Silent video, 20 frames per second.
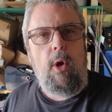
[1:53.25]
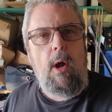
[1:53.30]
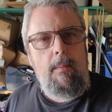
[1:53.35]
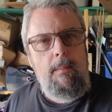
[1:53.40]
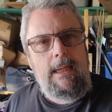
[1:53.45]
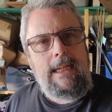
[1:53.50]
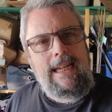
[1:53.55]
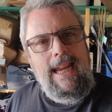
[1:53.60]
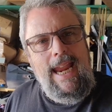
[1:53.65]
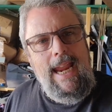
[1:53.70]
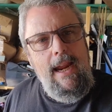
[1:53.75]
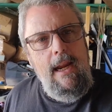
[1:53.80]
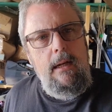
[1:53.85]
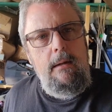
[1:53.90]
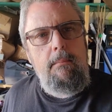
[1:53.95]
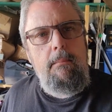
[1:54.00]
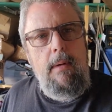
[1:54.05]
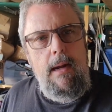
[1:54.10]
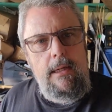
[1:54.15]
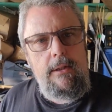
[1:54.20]
I began
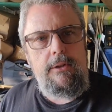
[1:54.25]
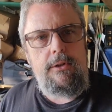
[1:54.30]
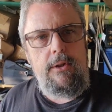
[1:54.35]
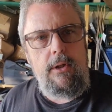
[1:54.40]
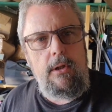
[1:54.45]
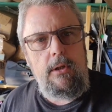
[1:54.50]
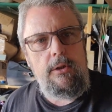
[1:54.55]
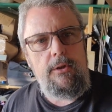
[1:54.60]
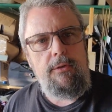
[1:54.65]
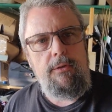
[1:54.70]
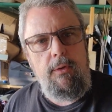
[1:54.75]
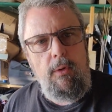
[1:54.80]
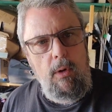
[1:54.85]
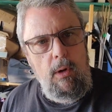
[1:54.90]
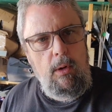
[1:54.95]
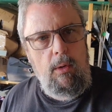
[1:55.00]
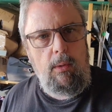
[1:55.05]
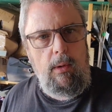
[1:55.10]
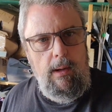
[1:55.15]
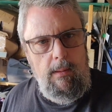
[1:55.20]
my search for
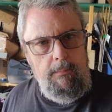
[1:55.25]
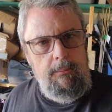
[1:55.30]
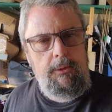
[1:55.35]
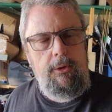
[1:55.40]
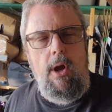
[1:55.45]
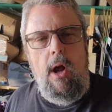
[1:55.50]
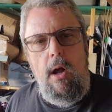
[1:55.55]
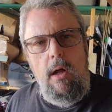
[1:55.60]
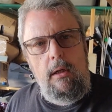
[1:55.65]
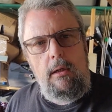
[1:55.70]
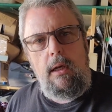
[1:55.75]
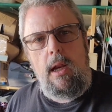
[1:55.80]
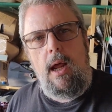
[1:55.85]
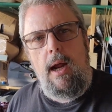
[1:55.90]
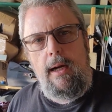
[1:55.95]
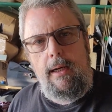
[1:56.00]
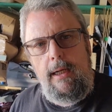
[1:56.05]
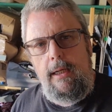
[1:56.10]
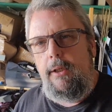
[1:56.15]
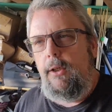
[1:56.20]
grips
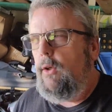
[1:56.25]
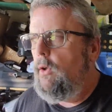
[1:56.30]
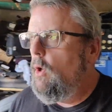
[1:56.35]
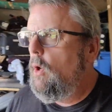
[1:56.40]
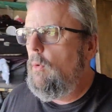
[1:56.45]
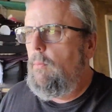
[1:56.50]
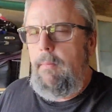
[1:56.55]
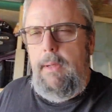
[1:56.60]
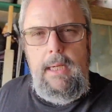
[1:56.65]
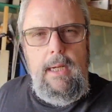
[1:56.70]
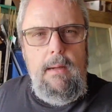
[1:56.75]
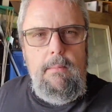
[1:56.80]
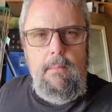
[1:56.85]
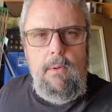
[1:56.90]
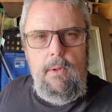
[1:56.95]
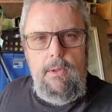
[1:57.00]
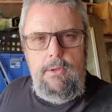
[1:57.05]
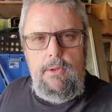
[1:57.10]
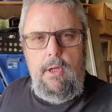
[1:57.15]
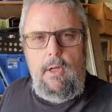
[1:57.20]
online, and you know me, I'm
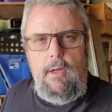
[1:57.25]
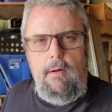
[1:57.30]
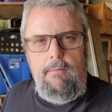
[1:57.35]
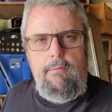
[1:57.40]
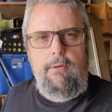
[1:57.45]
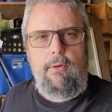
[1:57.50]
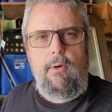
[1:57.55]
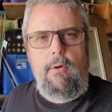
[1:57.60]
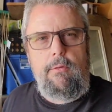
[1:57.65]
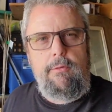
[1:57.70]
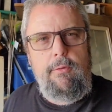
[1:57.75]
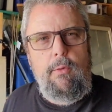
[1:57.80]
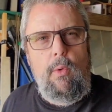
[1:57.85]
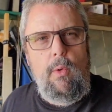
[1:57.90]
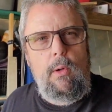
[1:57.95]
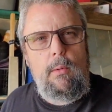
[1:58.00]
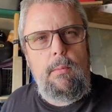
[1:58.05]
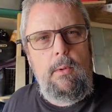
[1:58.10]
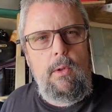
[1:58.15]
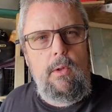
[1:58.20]
always looking for
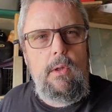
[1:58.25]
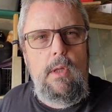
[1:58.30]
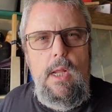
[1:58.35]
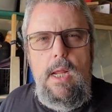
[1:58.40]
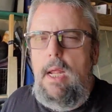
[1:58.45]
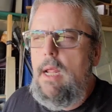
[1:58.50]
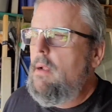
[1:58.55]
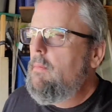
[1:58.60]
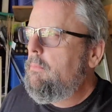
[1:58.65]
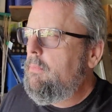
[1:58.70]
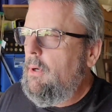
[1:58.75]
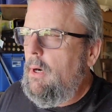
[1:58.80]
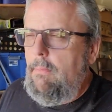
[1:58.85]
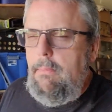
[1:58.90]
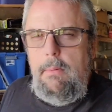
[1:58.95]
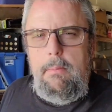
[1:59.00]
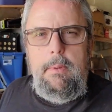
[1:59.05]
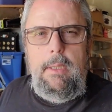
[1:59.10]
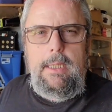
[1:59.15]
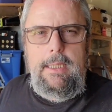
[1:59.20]
affordable,
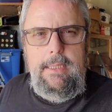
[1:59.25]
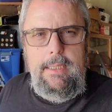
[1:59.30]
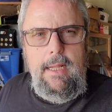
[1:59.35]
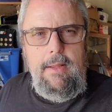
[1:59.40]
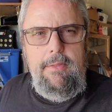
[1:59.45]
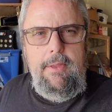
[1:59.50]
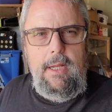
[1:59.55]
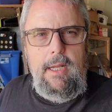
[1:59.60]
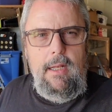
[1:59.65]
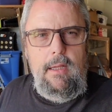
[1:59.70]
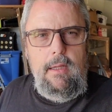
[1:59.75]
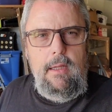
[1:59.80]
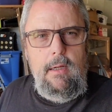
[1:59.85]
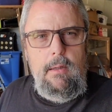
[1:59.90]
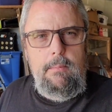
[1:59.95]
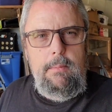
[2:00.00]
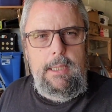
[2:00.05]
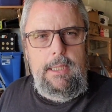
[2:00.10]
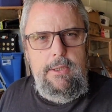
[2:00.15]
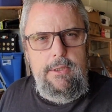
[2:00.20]
probably nothing a little
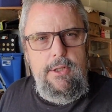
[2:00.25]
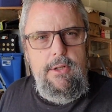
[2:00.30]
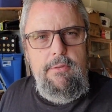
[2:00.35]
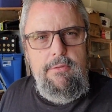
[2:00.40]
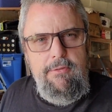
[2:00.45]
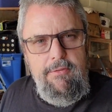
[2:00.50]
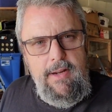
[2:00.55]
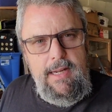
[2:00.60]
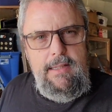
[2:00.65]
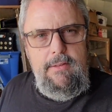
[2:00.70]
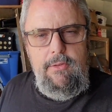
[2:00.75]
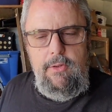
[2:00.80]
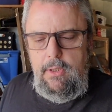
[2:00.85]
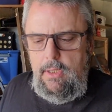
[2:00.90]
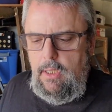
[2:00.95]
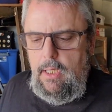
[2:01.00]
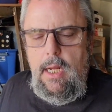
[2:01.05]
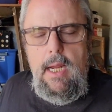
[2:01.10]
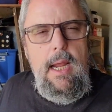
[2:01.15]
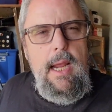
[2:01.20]
bit too fancy.